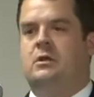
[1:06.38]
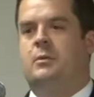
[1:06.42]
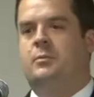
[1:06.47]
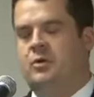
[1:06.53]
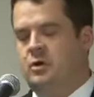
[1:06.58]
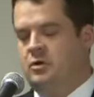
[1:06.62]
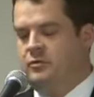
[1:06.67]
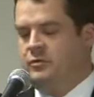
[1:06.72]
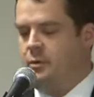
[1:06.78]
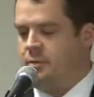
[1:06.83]

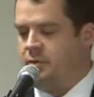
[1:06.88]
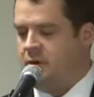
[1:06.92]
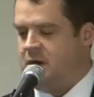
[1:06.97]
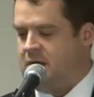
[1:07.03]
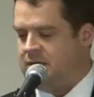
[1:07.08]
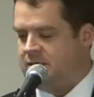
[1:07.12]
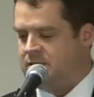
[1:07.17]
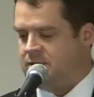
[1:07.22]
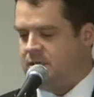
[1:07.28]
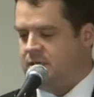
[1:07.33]
approval
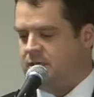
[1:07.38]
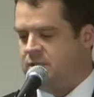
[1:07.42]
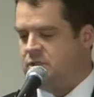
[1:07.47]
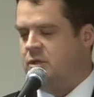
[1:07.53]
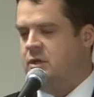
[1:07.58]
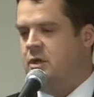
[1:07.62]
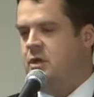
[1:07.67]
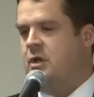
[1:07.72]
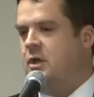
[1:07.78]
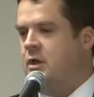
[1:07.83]
process,
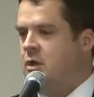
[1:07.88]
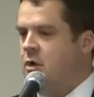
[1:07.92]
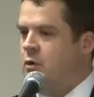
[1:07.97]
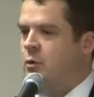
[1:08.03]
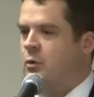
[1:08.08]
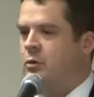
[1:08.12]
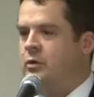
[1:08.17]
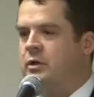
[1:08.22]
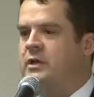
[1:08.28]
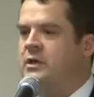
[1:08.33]

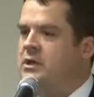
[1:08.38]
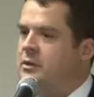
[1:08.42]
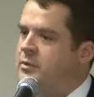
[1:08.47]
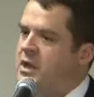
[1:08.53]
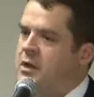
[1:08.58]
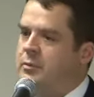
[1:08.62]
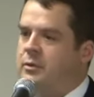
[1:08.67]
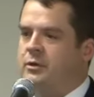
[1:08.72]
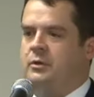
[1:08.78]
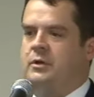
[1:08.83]
we're looking to be
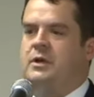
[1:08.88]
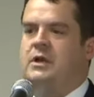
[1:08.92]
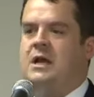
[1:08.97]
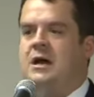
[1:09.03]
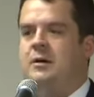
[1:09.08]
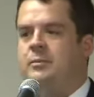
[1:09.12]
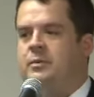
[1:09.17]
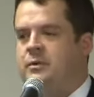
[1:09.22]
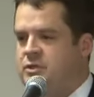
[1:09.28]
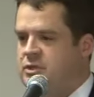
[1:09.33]
able to
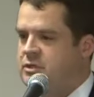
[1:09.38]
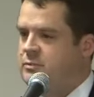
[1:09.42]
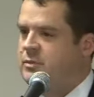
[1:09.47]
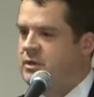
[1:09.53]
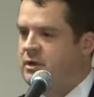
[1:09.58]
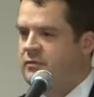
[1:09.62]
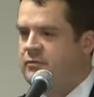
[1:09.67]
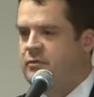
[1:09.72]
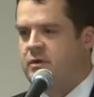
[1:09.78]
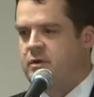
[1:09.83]
accomplish some
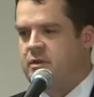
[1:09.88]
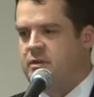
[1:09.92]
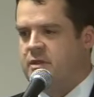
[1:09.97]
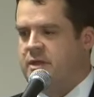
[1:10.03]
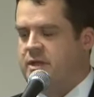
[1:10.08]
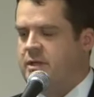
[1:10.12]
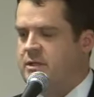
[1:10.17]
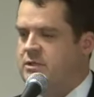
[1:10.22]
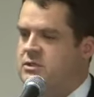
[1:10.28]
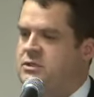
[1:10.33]
different
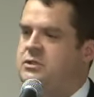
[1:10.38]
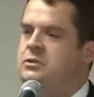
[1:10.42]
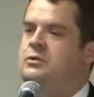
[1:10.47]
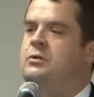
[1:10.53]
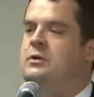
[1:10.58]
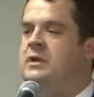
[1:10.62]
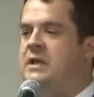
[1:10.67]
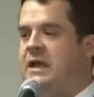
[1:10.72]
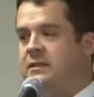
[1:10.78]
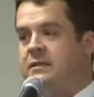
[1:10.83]
things
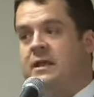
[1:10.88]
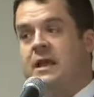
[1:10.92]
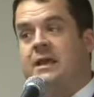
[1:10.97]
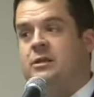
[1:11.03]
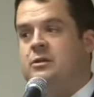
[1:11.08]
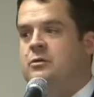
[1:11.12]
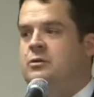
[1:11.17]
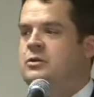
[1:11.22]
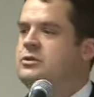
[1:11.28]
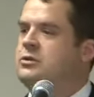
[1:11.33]
to get that
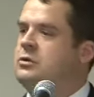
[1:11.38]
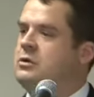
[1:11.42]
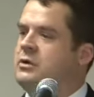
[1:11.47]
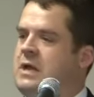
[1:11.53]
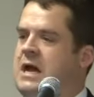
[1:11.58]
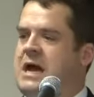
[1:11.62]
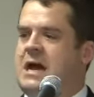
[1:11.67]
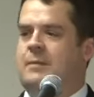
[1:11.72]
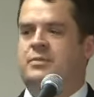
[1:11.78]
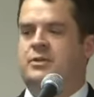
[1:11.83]
user
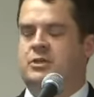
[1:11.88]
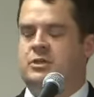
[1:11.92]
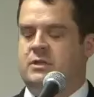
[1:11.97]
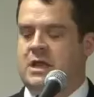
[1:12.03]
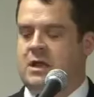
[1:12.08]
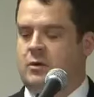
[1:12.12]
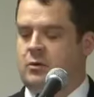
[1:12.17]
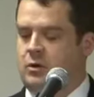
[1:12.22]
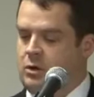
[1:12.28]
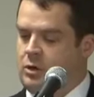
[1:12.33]
adoption
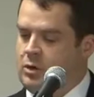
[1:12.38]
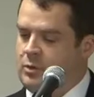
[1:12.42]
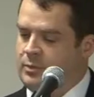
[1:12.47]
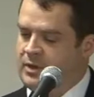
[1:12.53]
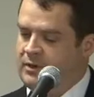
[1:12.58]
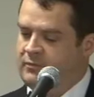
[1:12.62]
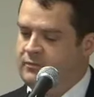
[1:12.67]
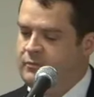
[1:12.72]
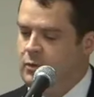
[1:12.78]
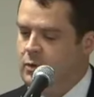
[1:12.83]
that we're
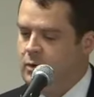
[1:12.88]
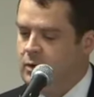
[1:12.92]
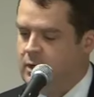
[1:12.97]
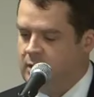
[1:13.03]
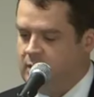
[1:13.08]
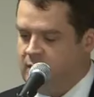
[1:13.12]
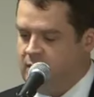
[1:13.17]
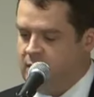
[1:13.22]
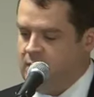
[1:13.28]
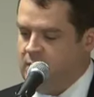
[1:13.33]
hoping for.
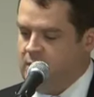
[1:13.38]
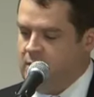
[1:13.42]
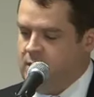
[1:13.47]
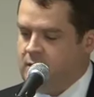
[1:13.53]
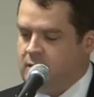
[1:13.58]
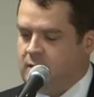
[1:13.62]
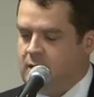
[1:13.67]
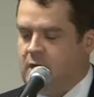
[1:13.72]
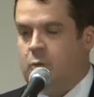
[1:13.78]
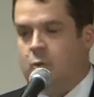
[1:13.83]

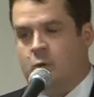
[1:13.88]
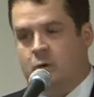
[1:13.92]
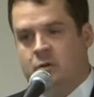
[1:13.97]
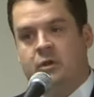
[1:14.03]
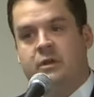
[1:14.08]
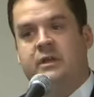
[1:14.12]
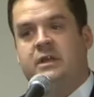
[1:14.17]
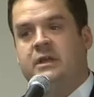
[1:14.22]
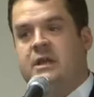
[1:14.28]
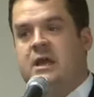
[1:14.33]
We're
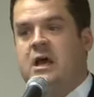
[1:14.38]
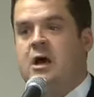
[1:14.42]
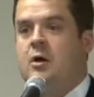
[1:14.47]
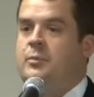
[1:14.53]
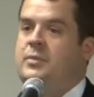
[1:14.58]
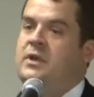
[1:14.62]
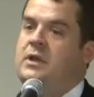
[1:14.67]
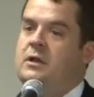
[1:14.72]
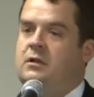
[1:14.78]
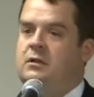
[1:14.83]
looking to
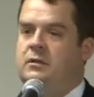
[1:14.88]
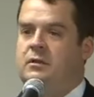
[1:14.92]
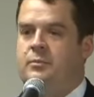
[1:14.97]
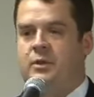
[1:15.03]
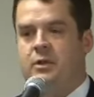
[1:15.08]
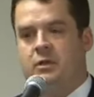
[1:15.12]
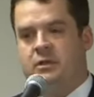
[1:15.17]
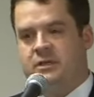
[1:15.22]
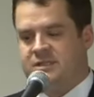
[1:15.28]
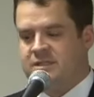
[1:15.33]
help be able to
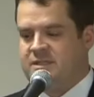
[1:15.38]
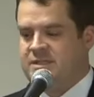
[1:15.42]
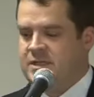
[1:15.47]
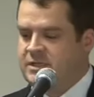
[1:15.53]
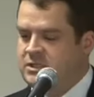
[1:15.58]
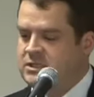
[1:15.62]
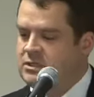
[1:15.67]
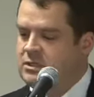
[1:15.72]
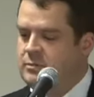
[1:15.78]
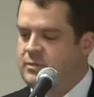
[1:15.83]
build a
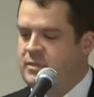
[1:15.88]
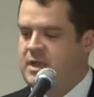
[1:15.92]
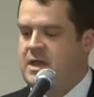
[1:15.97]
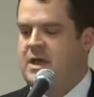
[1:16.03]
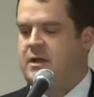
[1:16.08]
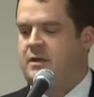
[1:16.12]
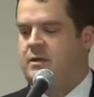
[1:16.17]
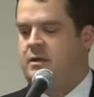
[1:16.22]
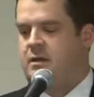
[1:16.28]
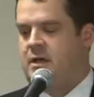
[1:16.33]
system
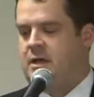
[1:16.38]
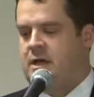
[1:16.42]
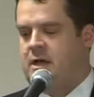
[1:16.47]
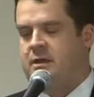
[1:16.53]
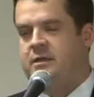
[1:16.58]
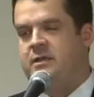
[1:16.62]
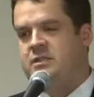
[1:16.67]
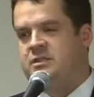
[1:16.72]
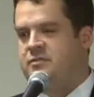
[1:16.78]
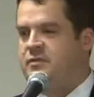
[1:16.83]
that
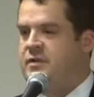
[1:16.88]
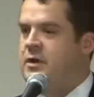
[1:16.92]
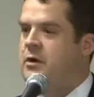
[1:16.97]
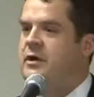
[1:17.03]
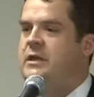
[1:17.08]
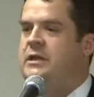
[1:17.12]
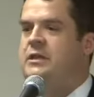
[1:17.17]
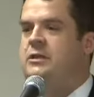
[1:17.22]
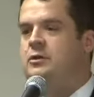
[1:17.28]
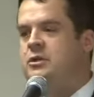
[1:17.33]
is
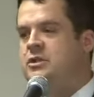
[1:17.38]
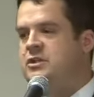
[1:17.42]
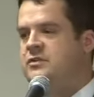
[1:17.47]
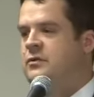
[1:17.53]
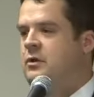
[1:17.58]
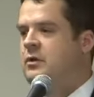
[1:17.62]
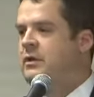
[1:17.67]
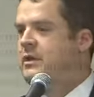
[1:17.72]
very useful